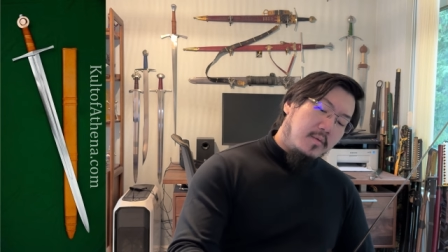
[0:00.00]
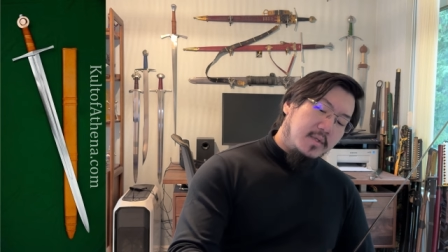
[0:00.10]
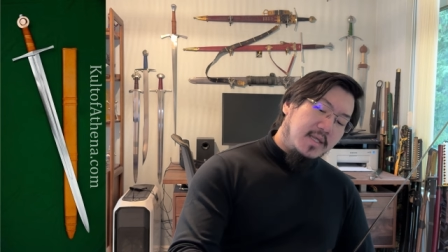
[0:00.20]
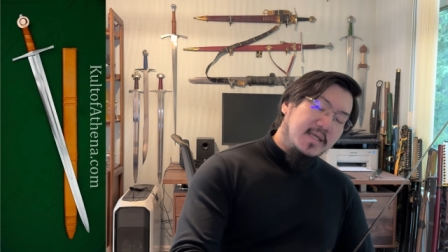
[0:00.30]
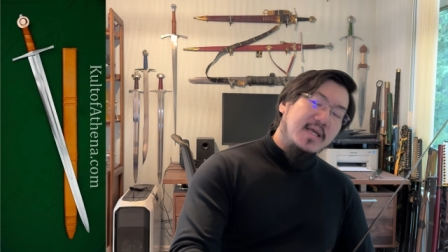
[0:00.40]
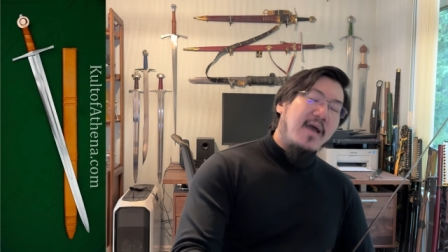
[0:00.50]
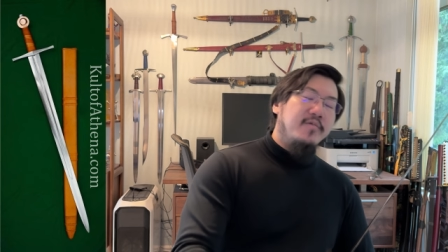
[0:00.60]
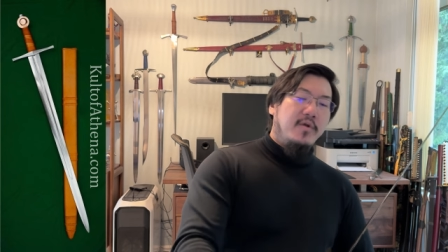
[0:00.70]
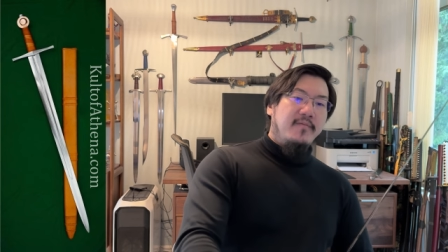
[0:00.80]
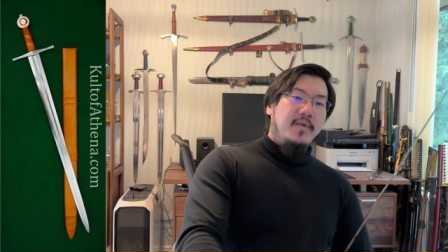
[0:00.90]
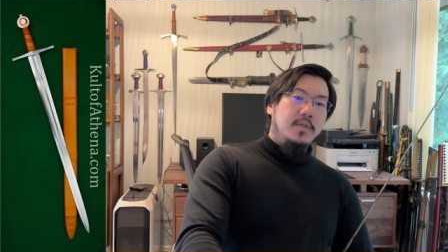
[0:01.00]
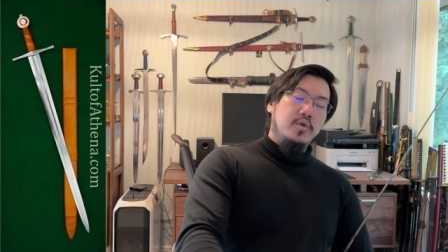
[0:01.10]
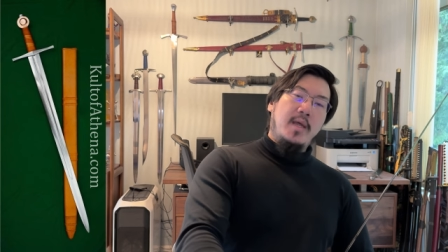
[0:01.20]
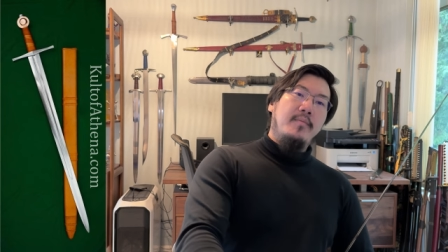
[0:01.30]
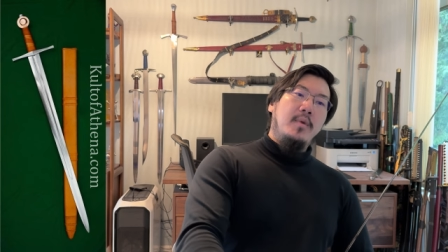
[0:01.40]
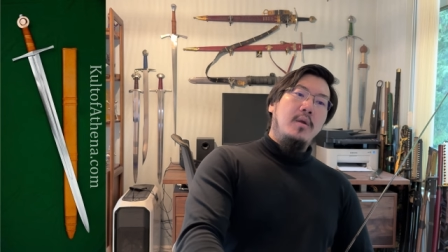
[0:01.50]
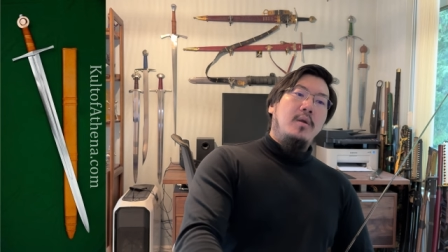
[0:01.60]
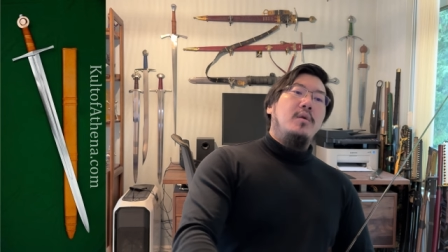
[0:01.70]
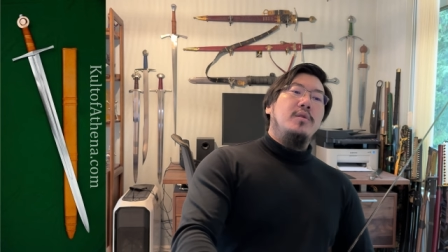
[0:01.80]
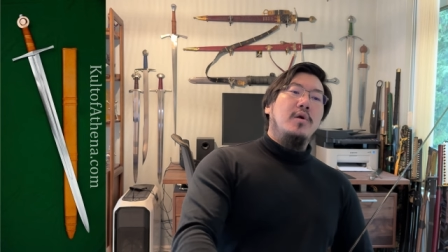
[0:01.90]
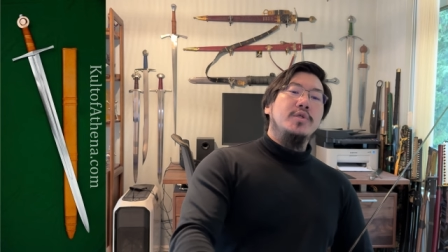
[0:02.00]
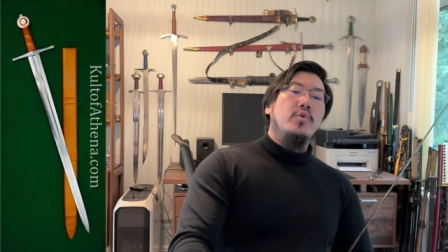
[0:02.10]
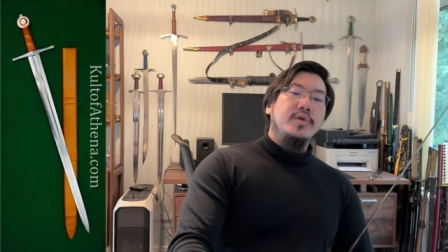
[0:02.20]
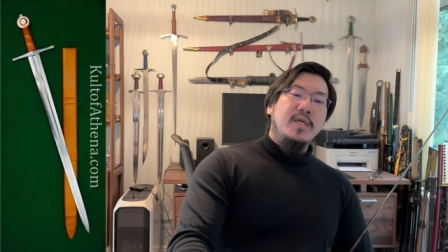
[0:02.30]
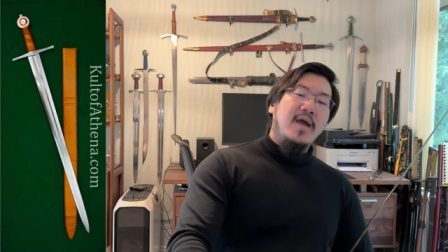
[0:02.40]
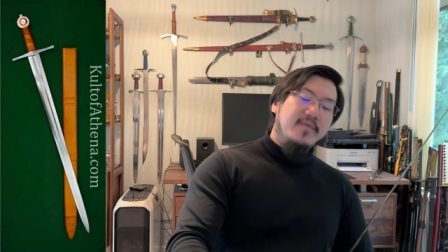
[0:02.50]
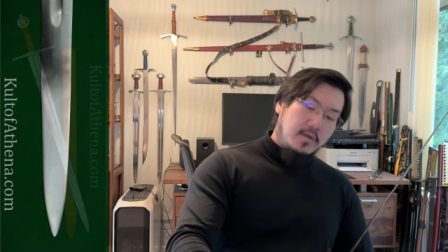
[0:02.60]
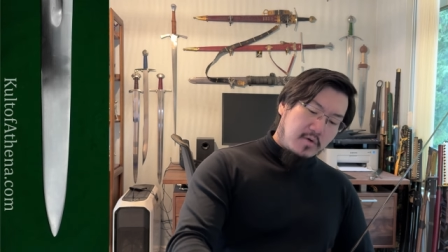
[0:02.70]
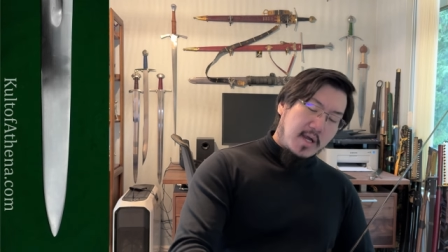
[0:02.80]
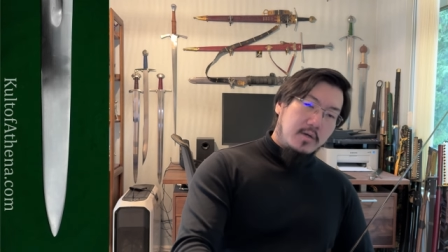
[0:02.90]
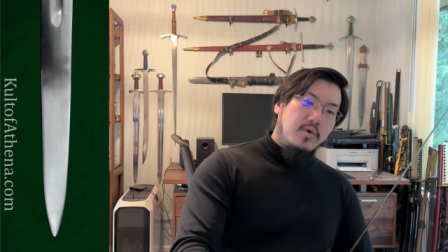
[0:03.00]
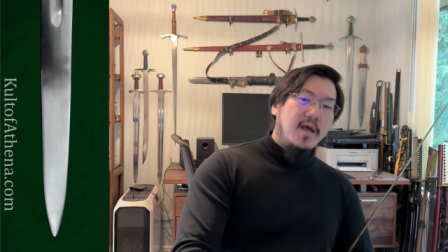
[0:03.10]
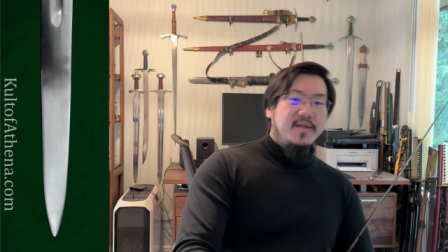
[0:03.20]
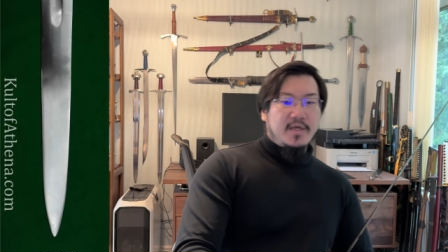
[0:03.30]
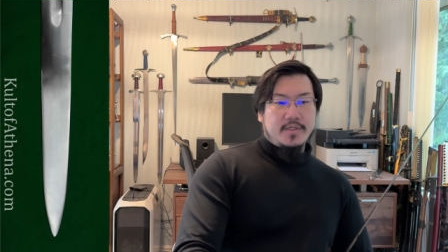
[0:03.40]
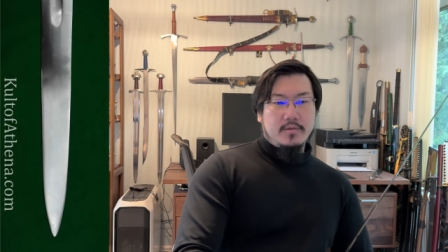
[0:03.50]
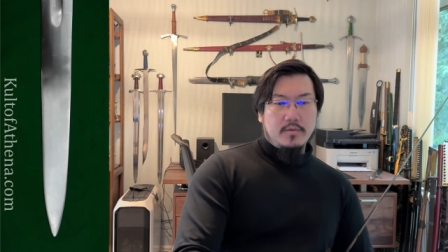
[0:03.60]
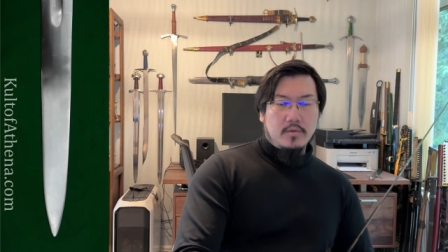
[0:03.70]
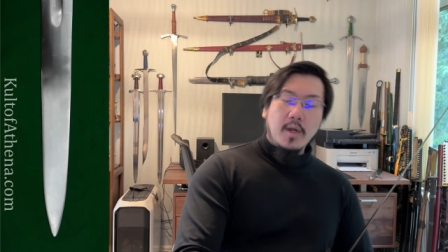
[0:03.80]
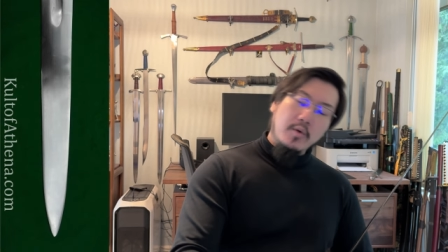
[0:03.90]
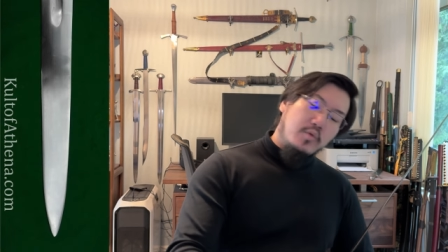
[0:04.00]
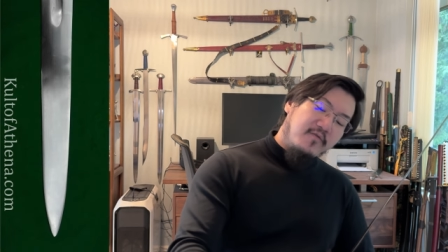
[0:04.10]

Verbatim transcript: This I have to give it to them. Their swords have the correct cross section, right?